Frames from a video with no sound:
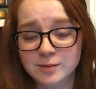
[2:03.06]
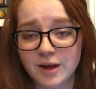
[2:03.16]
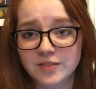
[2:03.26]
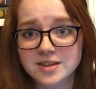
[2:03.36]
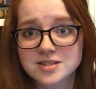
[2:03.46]

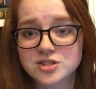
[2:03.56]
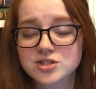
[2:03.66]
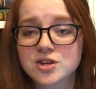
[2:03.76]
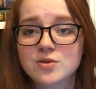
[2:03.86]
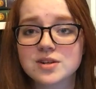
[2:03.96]
about this,
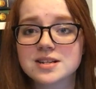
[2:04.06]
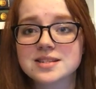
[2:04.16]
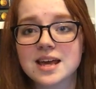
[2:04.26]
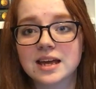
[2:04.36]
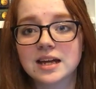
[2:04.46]
just know that it's
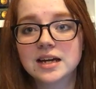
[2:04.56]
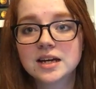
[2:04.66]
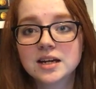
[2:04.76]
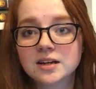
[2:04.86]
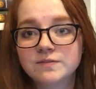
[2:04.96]
a
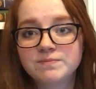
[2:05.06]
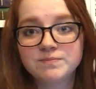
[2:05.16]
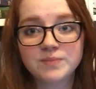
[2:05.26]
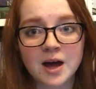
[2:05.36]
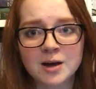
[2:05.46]

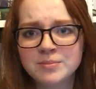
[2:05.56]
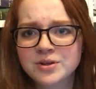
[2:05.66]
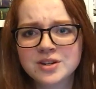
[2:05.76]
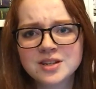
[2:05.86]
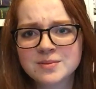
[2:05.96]

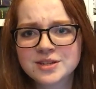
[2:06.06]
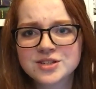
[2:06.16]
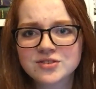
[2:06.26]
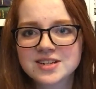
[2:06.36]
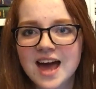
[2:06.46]
Beauty and the
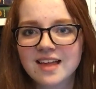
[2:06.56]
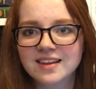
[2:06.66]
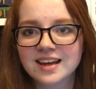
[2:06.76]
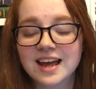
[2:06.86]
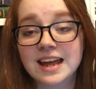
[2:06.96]
Beast
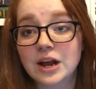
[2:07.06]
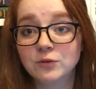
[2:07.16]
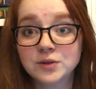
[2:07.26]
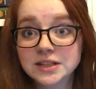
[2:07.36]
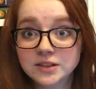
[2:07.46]
retelling, and I
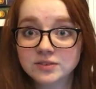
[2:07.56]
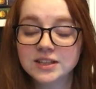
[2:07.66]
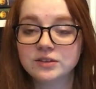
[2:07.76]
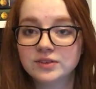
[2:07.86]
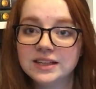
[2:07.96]
really,
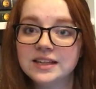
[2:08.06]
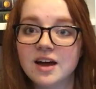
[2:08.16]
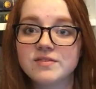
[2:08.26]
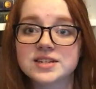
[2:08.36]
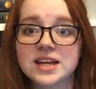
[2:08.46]
really, really
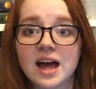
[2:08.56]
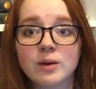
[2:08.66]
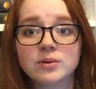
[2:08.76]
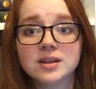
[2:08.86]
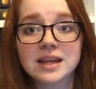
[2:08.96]
loved it. I
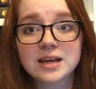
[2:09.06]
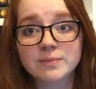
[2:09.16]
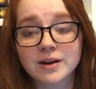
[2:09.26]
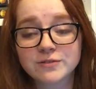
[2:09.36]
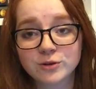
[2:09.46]
will link
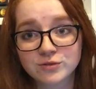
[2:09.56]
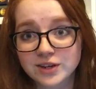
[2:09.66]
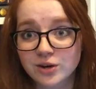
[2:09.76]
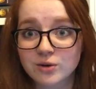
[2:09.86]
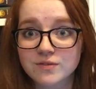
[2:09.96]
my full
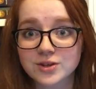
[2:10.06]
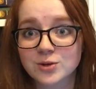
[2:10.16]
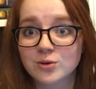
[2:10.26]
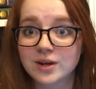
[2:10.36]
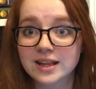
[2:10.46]
video
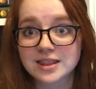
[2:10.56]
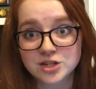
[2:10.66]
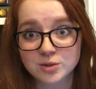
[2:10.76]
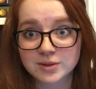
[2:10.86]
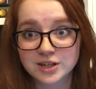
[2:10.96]
review in the
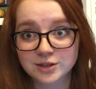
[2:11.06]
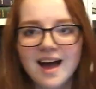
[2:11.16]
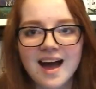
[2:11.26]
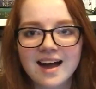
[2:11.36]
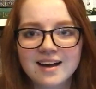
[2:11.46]
doobly-doo.
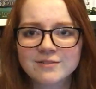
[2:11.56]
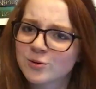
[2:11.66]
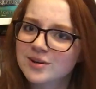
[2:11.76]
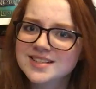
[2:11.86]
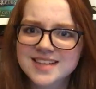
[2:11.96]
I, of
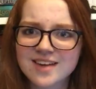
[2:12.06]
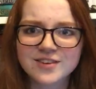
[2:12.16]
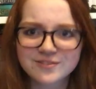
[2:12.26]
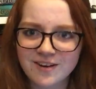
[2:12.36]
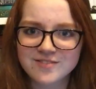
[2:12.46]
course, gave
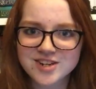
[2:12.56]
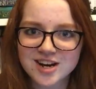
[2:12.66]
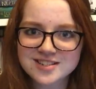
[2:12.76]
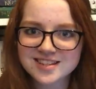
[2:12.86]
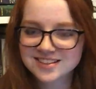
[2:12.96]
it 5
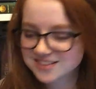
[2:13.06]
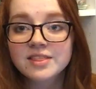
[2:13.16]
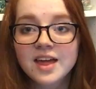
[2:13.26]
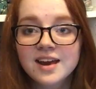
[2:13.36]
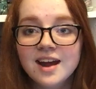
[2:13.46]
stars.
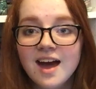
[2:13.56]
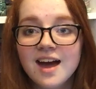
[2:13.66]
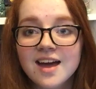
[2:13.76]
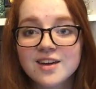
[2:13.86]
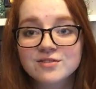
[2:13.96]
Then
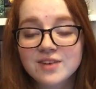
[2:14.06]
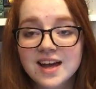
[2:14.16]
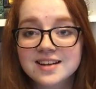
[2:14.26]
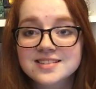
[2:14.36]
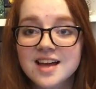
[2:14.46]
I
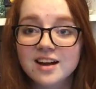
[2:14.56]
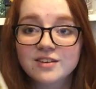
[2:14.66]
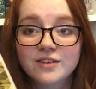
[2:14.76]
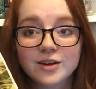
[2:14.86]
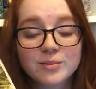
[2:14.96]
read Saga
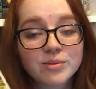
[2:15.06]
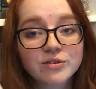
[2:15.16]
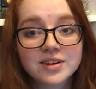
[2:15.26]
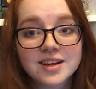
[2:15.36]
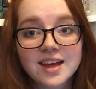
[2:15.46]
Volume
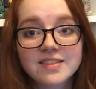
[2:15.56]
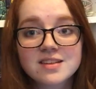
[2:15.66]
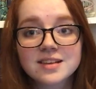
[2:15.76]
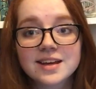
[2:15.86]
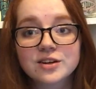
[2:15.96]
3, and
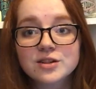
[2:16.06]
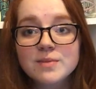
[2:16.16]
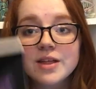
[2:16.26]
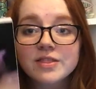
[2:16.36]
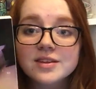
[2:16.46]
then later in the
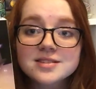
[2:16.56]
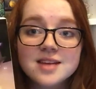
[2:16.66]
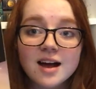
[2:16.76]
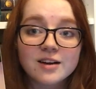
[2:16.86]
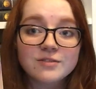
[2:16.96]
month,
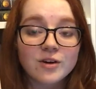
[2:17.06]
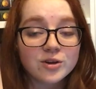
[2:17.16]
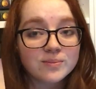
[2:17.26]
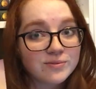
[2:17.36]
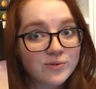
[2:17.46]
Saga
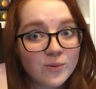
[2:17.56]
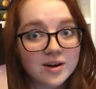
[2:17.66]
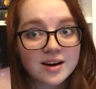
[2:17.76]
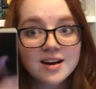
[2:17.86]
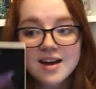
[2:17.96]
Volume
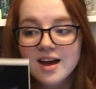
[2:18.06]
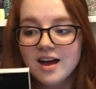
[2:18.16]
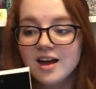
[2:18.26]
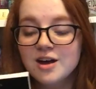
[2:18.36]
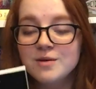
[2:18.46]
4,
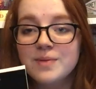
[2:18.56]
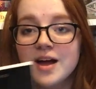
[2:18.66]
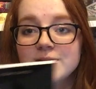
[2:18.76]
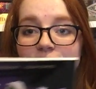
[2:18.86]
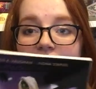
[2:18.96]

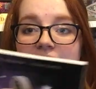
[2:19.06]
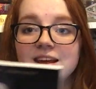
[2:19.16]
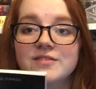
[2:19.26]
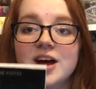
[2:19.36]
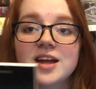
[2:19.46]
by Brian
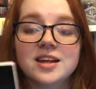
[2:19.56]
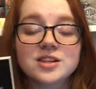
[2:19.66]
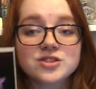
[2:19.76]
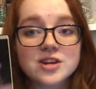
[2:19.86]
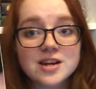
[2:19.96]
K. Vaughan,
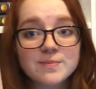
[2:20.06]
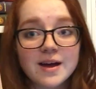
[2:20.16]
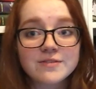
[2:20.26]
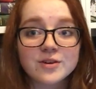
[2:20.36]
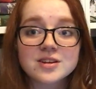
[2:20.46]
illustrated
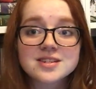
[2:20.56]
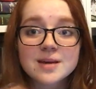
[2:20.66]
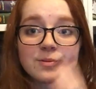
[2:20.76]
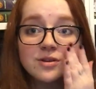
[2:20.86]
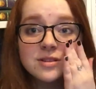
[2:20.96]
by Fiona
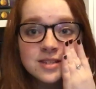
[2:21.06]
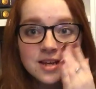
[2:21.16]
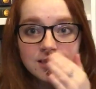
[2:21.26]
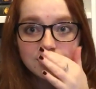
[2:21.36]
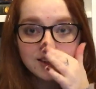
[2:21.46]
Staples.
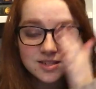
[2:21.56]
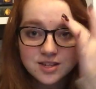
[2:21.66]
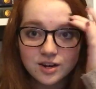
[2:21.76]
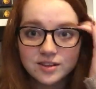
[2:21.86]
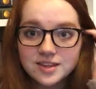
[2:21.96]
These
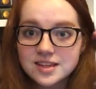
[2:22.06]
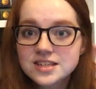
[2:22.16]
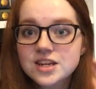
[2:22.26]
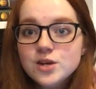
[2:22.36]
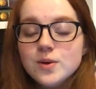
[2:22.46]
are the
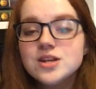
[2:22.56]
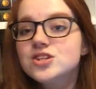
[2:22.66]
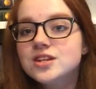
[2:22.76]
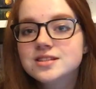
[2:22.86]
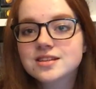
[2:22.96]

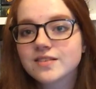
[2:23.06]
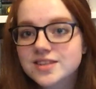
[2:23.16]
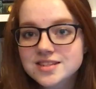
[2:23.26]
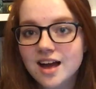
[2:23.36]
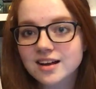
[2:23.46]
continuations of
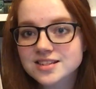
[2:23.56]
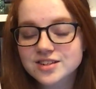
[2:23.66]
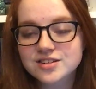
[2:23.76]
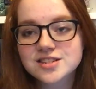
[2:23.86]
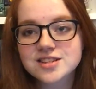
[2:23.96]
the Saga
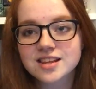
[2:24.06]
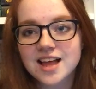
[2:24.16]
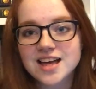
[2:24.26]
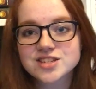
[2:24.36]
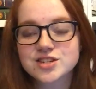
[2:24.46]
series, the
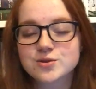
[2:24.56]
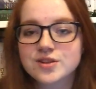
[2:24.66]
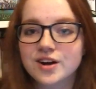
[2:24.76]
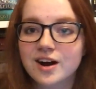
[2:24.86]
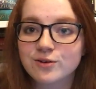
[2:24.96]
last two
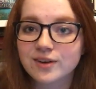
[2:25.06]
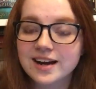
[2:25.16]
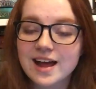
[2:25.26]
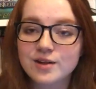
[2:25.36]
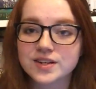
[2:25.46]
that are out right
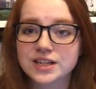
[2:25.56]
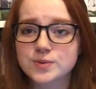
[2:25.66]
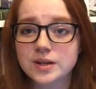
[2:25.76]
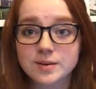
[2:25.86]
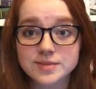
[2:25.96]
now. The next
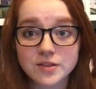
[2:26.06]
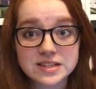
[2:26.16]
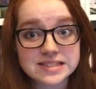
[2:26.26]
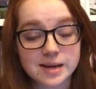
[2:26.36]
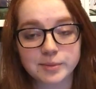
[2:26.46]
one comes out
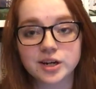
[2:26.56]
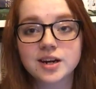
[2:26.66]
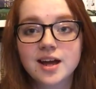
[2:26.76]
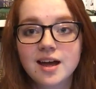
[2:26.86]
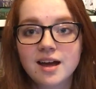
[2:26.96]
this summer.
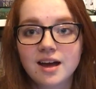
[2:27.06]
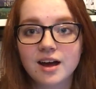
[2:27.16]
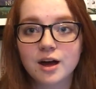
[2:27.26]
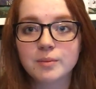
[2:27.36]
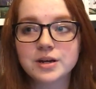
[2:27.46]

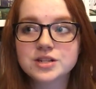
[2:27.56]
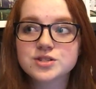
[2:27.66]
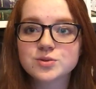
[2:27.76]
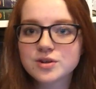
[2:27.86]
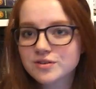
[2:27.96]
And it's
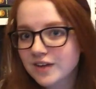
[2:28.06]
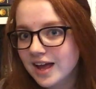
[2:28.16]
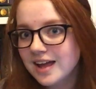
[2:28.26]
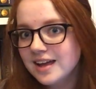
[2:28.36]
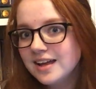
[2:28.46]
sort of
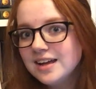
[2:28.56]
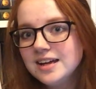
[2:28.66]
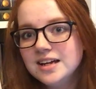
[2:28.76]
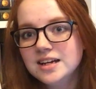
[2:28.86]
a